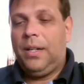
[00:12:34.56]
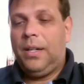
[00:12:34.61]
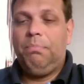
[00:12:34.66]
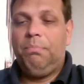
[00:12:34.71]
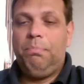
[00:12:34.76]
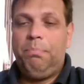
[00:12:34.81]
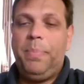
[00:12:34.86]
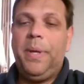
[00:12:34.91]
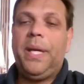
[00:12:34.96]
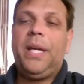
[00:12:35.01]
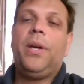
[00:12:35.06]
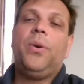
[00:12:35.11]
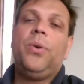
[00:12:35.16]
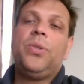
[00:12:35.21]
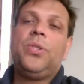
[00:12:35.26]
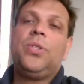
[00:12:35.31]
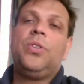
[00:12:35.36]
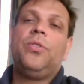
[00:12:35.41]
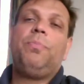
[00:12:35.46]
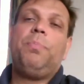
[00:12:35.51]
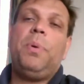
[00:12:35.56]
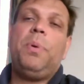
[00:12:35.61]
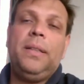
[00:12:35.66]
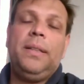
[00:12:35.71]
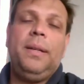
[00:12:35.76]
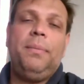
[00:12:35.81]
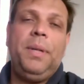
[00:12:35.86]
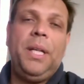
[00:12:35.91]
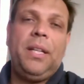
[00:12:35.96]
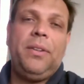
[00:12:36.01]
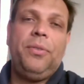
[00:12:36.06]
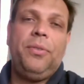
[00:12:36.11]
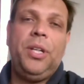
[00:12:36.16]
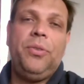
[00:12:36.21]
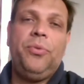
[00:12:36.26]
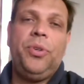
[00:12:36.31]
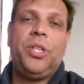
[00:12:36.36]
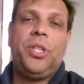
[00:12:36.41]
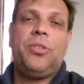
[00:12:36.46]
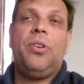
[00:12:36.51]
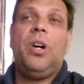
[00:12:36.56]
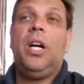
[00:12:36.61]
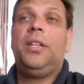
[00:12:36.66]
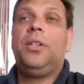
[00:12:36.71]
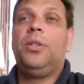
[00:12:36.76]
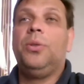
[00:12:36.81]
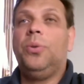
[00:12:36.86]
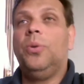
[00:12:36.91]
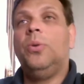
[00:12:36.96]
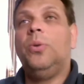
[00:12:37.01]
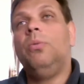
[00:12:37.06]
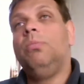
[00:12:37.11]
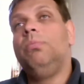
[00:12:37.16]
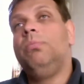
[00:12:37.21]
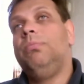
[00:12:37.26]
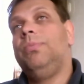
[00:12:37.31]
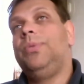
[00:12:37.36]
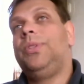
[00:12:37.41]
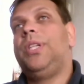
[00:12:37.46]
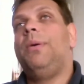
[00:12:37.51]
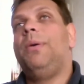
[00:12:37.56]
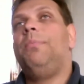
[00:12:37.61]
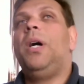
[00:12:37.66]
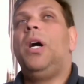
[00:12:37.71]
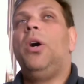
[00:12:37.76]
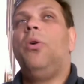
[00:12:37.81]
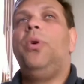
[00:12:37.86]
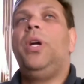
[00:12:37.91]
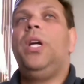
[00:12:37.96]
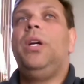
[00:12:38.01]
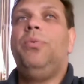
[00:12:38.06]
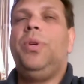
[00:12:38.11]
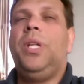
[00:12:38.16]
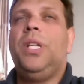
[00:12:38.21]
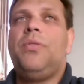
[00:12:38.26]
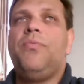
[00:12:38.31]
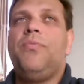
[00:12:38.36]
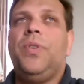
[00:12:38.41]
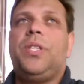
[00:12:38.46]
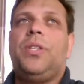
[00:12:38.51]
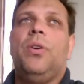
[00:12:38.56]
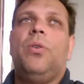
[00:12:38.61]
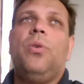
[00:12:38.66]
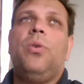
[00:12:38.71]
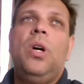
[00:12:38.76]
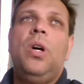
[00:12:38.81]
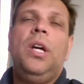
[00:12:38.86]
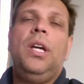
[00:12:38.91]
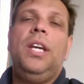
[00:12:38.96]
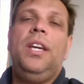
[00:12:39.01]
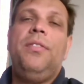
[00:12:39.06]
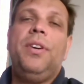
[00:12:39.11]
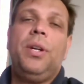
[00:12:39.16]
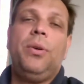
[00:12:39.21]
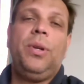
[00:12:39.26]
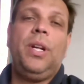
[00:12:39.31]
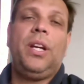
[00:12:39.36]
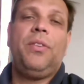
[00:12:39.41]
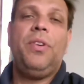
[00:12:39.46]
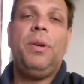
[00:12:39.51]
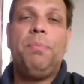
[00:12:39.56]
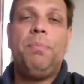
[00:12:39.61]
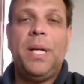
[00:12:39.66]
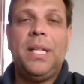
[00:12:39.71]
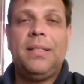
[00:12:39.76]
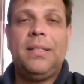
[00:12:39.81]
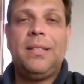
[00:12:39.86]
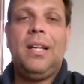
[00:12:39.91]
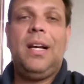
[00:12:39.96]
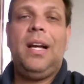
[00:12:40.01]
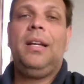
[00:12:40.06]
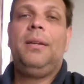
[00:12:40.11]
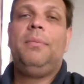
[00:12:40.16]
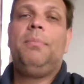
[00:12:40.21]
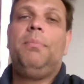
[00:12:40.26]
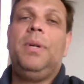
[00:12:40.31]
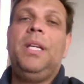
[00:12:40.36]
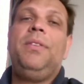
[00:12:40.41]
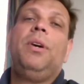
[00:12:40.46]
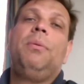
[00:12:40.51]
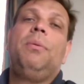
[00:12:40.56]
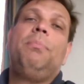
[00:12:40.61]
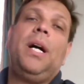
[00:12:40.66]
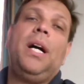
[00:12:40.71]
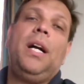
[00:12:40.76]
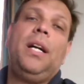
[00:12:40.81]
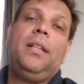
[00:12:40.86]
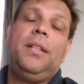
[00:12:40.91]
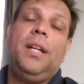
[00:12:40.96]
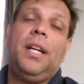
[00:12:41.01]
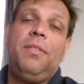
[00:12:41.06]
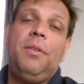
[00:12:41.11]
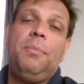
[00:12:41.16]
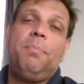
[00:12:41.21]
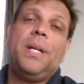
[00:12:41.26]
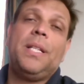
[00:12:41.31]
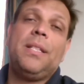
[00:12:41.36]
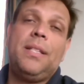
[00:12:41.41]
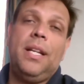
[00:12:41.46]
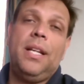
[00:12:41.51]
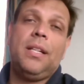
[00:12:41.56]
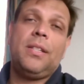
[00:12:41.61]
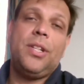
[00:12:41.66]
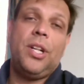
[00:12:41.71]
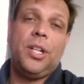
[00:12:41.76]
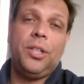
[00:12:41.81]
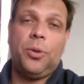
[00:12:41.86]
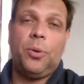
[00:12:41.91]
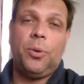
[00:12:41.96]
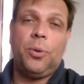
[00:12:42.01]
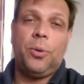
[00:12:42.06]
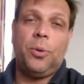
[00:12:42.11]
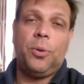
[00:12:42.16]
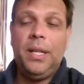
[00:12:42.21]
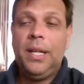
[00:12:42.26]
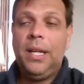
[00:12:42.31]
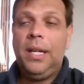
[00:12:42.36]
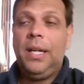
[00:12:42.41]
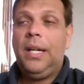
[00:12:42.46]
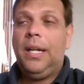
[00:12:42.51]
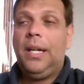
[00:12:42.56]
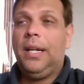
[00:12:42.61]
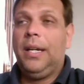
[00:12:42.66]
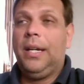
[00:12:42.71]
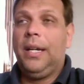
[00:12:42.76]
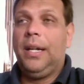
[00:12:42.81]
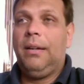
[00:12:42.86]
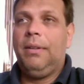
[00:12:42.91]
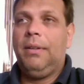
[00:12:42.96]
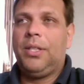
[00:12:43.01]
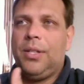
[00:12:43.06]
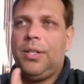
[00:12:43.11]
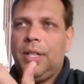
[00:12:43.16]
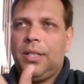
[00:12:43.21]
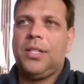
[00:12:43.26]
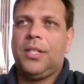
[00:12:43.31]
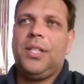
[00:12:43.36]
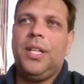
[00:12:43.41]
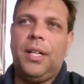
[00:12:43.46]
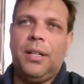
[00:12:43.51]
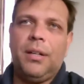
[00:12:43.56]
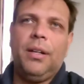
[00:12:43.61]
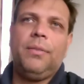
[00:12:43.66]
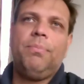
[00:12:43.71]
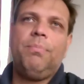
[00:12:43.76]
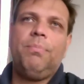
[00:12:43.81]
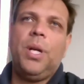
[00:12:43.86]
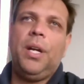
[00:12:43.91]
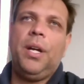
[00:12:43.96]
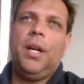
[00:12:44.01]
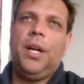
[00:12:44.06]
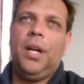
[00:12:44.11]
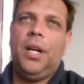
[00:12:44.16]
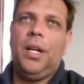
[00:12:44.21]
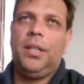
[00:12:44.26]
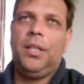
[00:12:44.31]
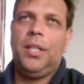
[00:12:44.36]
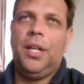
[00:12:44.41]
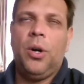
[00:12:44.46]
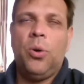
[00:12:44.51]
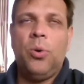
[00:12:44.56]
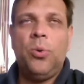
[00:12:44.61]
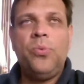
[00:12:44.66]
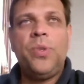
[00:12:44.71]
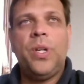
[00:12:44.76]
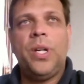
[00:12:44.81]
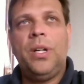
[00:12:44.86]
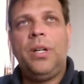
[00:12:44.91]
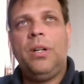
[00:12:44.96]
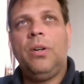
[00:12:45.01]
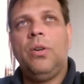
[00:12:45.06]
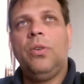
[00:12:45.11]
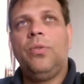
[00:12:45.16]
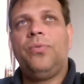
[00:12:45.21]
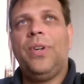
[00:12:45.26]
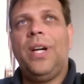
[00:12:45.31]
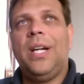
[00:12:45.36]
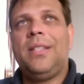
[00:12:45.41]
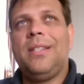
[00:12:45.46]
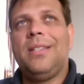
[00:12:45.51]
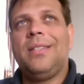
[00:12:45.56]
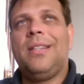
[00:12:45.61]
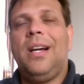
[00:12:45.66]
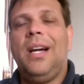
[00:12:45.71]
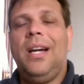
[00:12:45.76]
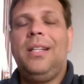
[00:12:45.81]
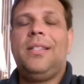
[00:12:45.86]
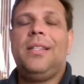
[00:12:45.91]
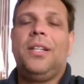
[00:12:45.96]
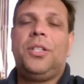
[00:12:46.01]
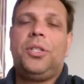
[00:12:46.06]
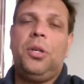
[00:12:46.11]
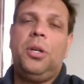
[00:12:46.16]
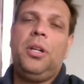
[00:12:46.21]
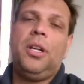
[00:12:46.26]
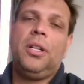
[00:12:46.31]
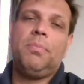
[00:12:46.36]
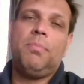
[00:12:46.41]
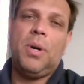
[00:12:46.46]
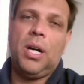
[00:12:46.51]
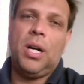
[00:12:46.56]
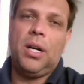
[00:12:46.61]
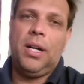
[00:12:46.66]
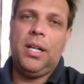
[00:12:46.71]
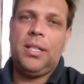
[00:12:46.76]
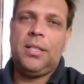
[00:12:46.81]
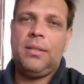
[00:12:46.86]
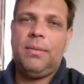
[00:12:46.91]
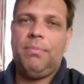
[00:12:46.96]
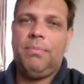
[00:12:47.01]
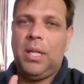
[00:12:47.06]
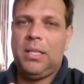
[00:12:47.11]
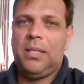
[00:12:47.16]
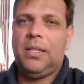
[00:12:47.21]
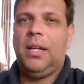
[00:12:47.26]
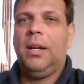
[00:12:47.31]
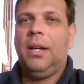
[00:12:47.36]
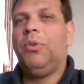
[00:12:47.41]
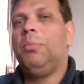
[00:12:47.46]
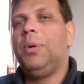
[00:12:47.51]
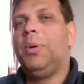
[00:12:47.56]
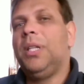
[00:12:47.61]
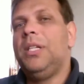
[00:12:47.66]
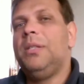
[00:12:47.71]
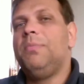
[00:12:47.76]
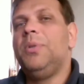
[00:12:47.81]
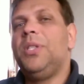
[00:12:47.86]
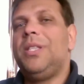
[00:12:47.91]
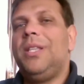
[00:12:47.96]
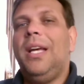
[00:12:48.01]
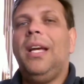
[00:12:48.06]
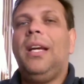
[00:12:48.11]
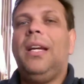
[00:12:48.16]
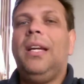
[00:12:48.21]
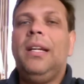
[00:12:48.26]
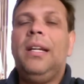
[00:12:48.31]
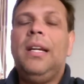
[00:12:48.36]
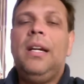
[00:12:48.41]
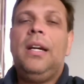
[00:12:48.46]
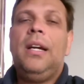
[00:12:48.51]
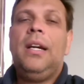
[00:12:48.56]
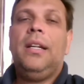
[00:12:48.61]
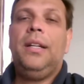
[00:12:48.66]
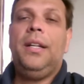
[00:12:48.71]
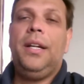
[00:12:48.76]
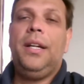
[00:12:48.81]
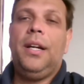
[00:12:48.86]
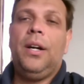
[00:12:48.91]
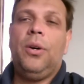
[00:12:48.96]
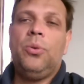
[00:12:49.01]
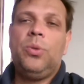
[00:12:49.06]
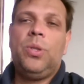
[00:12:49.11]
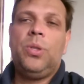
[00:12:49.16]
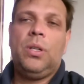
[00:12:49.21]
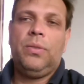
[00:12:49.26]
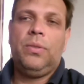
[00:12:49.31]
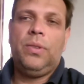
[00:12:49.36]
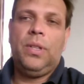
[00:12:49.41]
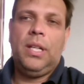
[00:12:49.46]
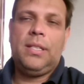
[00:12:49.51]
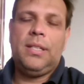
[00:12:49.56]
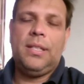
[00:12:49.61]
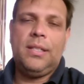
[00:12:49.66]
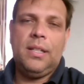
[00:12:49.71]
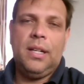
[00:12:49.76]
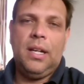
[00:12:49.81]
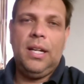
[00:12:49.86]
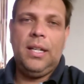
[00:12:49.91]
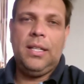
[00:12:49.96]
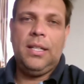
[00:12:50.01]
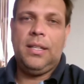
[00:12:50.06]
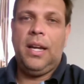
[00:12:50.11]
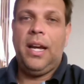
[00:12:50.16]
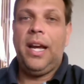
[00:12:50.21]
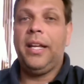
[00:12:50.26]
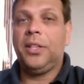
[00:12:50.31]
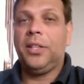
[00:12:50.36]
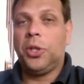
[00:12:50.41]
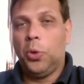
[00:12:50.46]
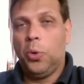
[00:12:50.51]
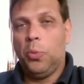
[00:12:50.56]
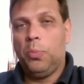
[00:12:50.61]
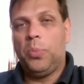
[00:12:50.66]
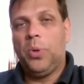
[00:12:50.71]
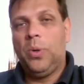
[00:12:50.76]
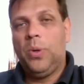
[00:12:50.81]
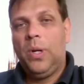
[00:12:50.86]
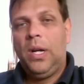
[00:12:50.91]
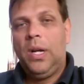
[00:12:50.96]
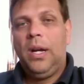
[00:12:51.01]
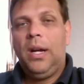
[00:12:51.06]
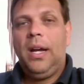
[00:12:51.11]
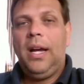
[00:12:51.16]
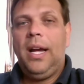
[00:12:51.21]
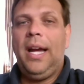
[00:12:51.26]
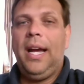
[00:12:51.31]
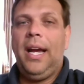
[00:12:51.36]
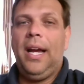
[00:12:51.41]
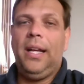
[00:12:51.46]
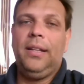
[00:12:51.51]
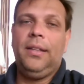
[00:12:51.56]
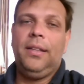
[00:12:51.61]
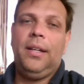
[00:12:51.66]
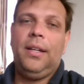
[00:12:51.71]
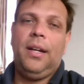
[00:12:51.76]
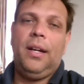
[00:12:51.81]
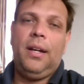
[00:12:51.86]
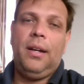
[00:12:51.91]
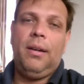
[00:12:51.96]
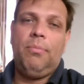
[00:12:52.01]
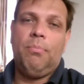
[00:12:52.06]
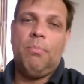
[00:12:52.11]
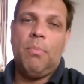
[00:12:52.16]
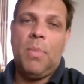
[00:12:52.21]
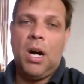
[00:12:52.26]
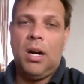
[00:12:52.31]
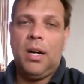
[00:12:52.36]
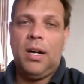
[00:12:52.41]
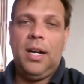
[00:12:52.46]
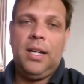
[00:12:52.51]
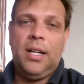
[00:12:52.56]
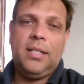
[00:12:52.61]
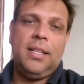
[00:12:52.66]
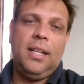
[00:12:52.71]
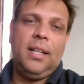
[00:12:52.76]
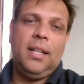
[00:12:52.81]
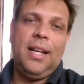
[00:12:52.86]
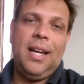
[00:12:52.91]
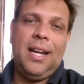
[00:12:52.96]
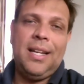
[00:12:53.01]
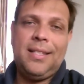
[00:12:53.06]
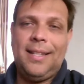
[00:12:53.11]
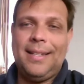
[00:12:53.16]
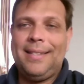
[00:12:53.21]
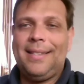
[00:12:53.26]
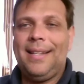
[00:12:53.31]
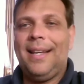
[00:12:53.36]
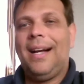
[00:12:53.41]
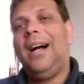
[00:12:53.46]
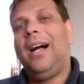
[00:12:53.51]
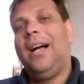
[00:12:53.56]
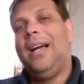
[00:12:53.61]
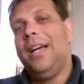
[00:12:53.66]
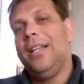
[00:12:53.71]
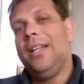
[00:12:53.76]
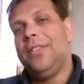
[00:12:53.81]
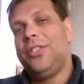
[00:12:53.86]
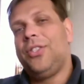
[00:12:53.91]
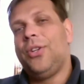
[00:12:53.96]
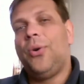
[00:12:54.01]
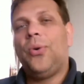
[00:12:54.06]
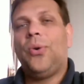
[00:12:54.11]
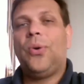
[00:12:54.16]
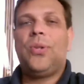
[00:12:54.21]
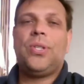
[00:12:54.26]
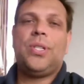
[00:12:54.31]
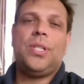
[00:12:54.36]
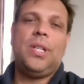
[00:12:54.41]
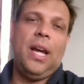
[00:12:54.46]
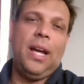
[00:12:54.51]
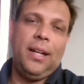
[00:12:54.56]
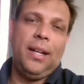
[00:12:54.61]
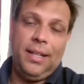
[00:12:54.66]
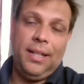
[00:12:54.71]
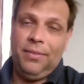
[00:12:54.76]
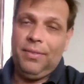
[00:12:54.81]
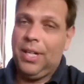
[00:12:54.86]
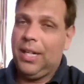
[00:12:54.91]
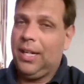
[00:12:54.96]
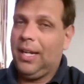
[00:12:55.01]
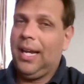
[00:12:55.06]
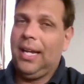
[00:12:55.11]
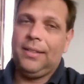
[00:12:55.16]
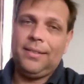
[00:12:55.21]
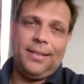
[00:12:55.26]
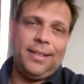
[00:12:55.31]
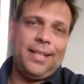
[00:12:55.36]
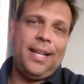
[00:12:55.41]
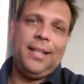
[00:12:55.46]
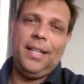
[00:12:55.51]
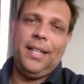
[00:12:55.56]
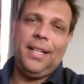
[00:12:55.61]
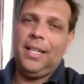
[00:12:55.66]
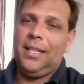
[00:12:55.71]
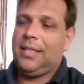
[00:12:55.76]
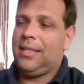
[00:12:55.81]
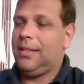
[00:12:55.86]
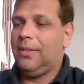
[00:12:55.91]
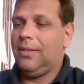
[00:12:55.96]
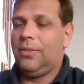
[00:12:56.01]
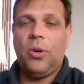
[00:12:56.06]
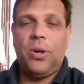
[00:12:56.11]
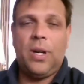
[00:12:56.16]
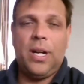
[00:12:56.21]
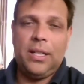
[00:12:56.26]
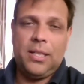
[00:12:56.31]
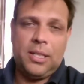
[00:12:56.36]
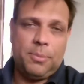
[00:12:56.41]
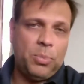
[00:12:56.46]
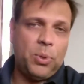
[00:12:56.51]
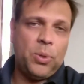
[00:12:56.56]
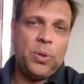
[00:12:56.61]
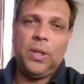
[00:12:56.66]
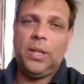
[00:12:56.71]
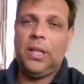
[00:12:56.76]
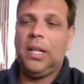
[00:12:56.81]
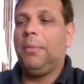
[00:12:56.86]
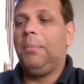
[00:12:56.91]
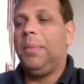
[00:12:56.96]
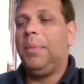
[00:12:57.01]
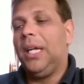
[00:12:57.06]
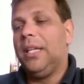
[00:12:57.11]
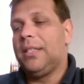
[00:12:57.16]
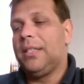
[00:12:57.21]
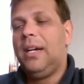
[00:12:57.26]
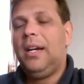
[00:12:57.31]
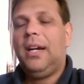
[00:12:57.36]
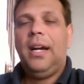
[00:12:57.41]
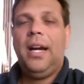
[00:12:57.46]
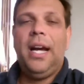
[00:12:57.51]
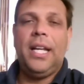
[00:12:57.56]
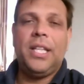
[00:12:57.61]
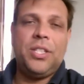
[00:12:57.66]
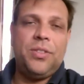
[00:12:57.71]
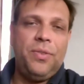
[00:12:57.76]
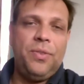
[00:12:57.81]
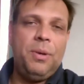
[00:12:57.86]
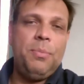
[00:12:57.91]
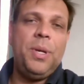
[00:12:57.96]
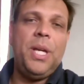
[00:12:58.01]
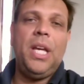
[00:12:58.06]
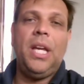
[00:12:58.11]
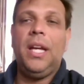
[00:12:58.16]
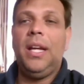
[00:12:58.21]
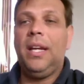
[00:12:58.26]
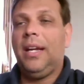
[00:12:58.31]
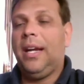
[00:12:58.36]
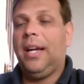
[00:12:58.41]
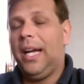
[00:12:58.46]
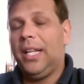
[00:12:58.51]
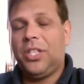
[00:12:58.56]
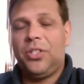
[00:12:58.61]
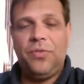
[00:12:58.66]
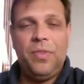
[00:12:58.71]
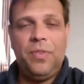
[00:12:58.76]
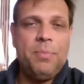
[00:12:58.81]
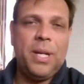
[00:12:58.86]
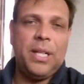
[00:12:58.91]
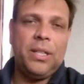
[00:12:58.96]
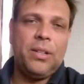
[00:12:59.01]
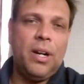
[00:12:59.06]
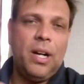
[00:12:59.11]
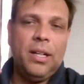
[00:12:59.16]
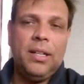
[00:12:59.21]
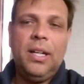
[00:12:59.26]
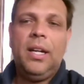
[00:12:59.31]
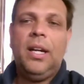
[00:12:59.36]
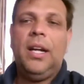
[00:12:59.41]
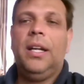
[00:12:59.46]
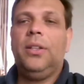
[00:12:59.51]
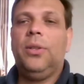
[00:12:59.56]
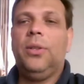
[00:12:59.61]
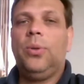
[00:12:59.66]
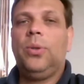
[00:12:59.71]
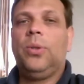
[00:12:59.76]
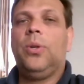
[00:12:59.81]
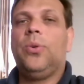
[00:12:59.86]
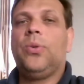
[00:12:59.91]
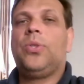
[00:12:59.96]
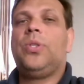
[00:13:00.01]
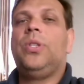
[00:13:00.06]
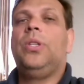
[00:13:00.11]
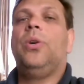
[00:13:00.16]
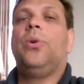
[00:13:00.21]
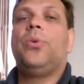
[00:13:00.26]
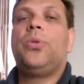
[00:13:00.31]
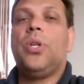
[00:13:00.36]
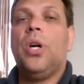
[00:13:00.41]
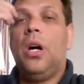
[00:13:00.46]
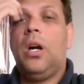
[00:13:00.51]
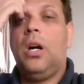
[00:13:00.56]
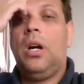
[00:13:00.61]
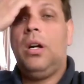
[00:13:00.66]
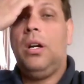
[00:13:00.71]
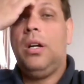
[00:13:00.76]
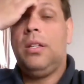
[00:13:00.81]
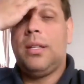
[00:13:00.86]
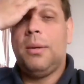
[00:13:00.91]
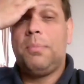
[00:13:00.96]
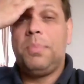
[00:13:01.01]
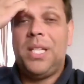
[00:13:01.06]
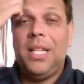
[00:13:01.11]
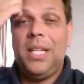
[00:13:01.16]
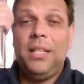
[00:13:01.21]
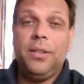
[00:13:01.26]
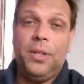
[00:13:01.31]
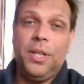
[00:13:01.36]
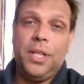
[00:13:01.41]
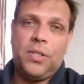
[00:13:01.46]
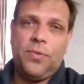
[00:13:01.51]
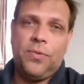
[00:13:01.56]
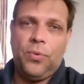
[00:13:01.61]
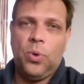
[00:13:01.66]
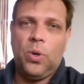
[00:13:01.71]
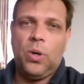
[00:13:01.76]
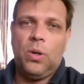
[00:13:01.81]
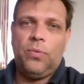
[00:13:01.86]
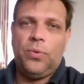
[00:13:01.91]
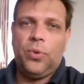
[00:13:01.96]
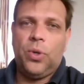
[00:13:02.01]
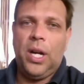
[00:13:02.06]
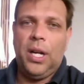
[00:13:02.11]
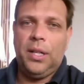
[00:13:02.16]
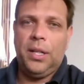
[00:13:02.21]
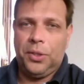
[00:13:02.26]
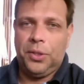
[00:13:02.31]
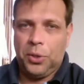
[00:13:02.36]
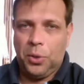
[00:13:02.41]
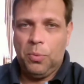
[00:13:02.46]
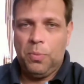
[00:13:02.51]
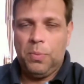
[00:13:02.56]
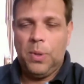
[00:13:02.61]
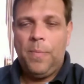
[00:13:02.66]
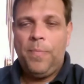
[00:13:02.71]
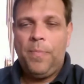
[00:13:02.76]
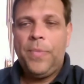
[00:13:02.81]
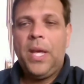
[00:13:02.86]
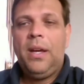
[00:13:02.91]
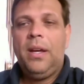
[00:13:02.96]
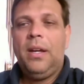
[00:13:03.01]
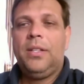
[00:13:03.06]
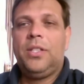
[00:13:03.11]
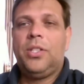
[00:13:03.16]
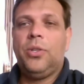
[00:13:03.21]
because of pandemic, we try to somehow we saw even on equipment side, even by the equipment sales are dropping. It's not a secret. The owner of SSI, it's actually not Mars, as everybody is mistaking. The owner of the SSI is a head group, and Mars and SSI and Zox and even head tennis, rocket sport. I mean, head swimming, head swim and run, and all those are subsidiaries for head group. So